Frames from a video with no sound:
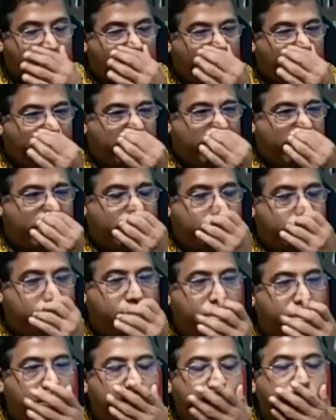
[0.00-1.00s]
patients.
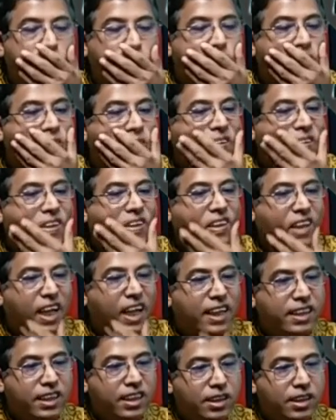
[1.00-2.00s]

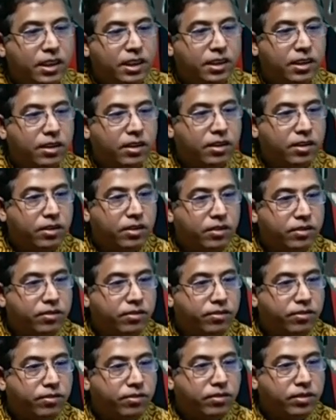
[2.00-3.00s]
Excess cyst,
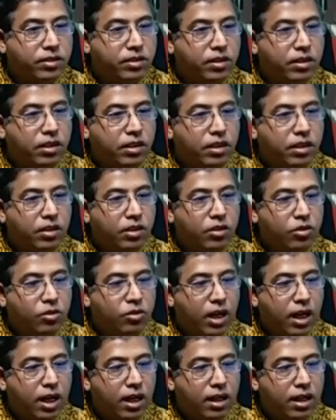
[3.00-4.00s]
if you do
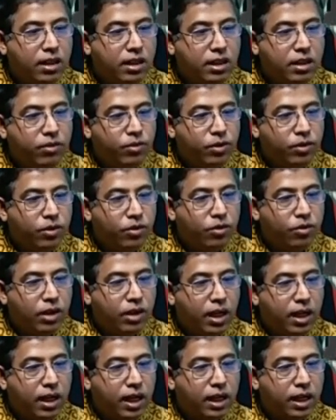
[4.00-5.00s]
the
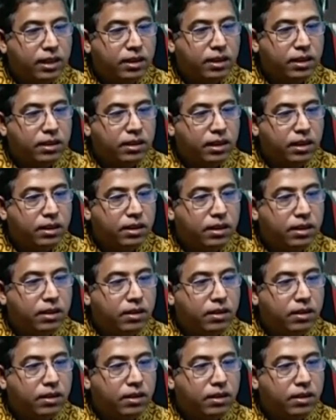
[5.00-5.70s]
excess cyst